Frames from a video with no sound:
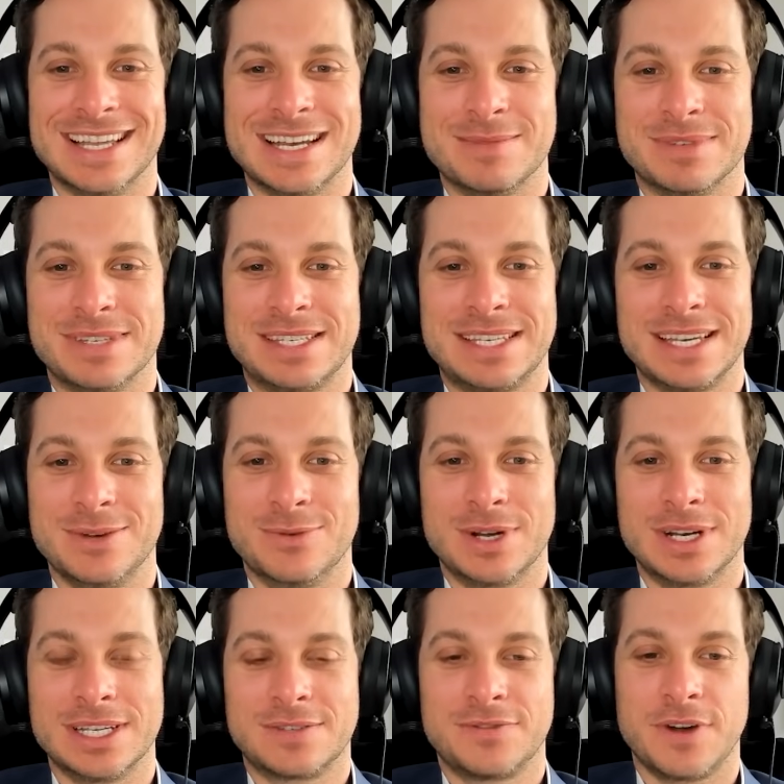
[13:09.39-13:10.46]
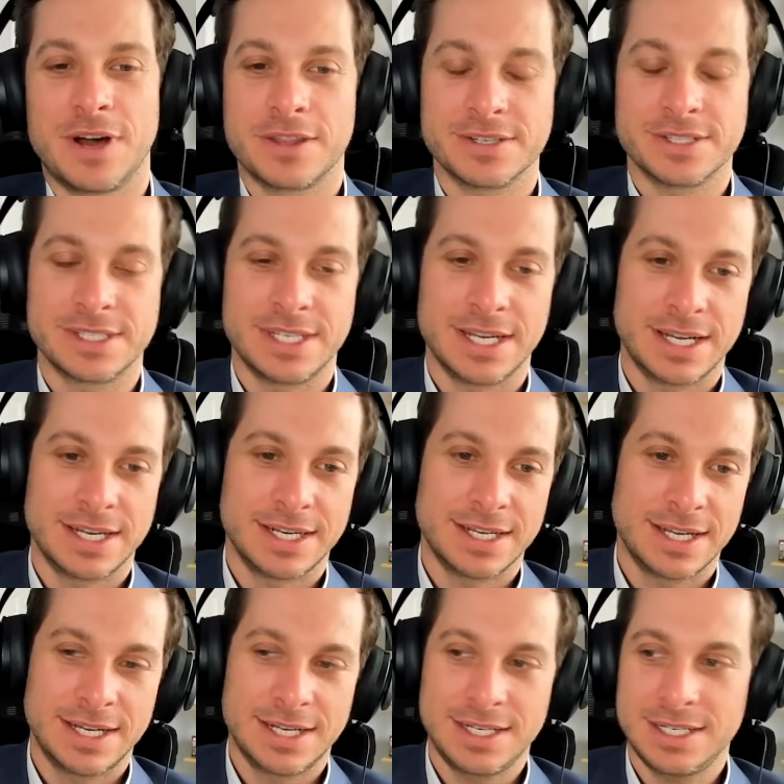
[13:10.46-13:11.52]
him see what his father's done.
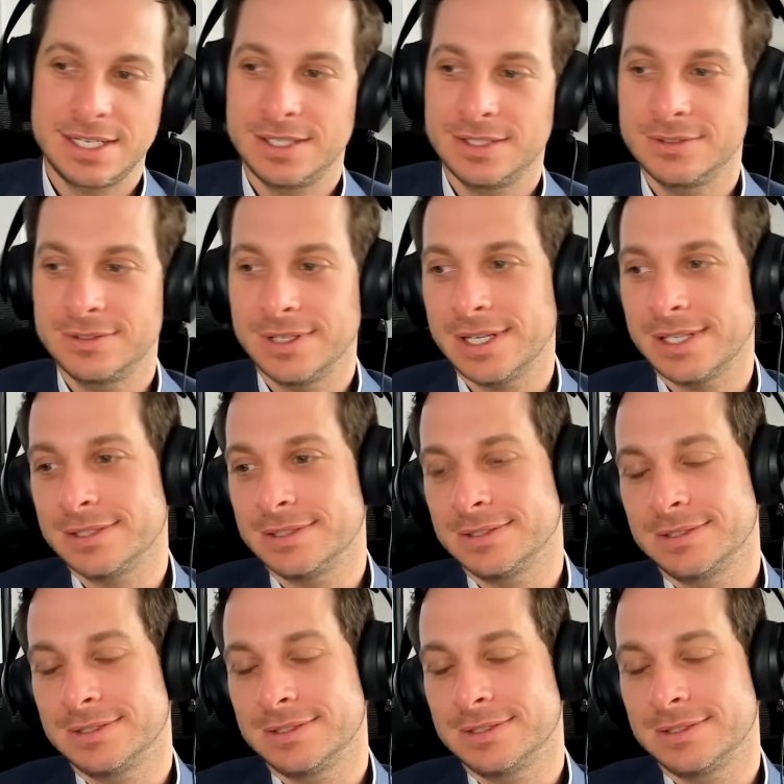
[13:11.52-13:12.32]
Well,